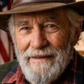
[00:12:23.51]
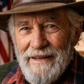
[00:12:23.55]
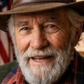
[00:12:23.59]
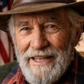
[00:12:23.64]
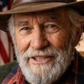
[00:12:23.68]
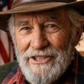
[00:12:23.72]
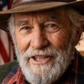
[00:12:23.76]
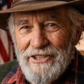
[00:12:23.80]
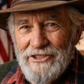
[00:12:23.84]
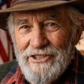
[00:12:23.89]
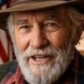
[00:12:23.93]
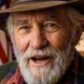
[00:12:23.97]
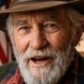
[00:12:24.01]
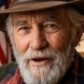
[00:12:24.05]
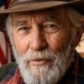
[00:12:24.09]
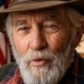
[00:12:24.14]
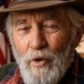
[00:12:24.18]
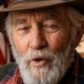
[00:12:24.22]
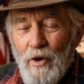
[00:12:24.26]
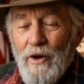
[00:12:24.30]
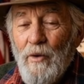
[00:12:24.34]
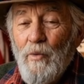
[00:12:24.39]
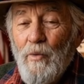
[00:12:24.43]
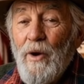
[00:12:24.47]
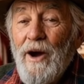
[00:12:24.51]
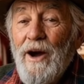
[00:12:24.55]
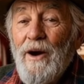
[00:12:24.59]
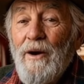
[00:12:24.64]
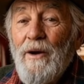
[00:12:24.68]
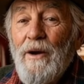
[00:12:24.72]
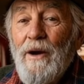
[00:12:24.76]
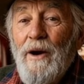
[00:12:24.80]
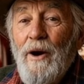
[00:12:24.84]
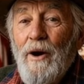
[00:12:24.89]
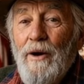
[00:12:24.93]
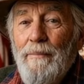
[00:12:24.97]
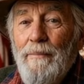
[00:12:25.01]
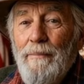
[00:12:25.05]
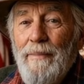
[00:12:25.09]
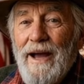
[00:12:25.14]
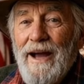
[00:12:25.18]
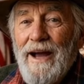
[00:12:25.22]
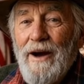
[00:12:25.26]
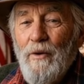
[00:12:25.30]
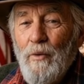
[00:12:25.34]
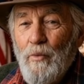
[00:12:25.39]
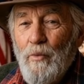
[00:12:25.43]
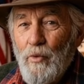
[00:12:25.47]
It does not work well on
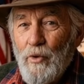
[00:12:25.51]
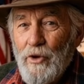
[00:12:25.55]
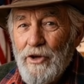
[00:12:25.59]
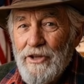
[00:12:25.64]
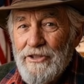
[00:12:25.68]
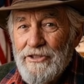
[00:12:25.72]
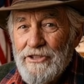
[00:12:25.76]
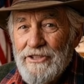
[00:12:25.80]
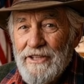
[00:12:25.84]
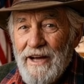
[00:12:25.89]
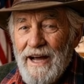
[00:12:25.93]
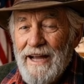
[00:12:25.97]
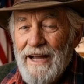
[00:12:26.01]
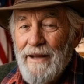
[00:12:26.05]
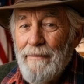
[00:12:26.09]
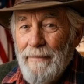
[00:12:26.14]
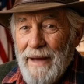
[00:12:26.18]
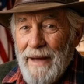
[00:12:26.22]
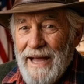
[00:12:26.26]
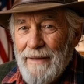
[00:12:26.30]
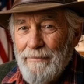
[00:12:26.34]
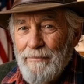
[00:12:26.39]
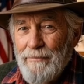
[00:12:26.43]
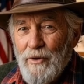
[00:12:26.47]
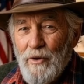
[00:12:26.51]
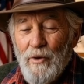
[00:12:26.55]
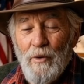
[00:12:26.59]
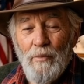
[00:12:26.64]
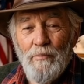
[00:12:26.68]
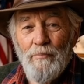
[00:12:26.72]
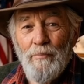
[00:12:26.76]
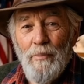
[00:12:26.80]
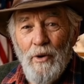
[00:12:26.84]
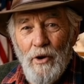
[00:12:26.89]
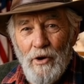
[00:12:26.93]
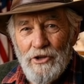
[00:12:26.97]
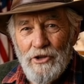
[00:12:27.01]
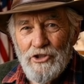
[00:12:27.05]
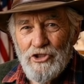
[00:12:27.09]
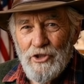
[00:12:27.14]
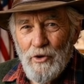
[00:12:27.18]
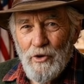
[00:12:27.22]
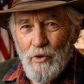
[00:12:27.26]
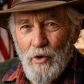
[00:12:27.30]
pale woods like maple, birch,